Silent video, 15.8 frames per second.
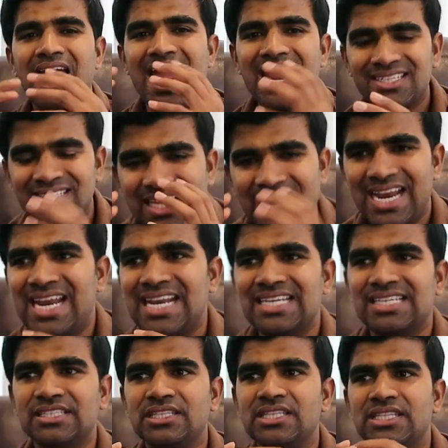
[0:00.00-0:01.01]
At the
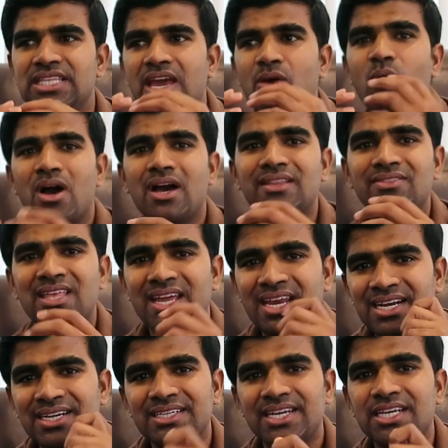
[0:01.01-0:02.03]
end, they the
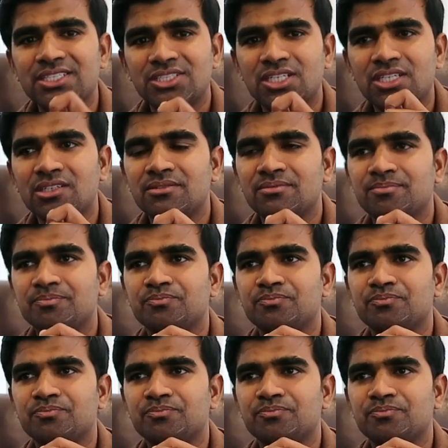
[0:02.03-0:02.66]
intention